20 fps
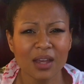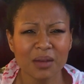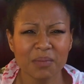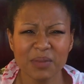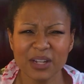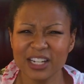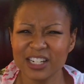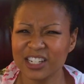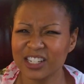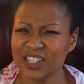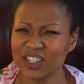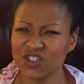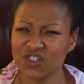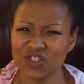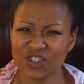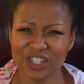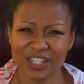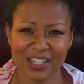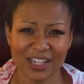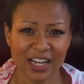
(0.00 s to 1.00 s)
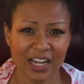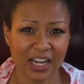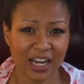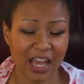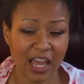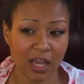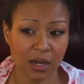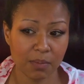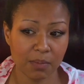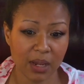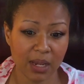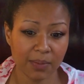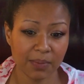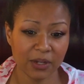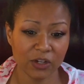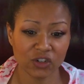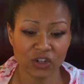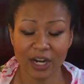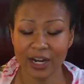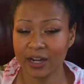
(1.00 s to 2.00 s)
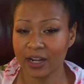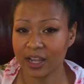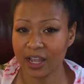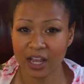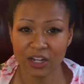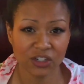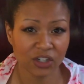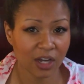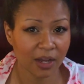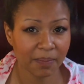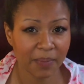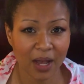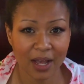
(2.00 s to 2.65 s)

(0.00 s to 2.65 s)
being disinterested and maybe trying to catch up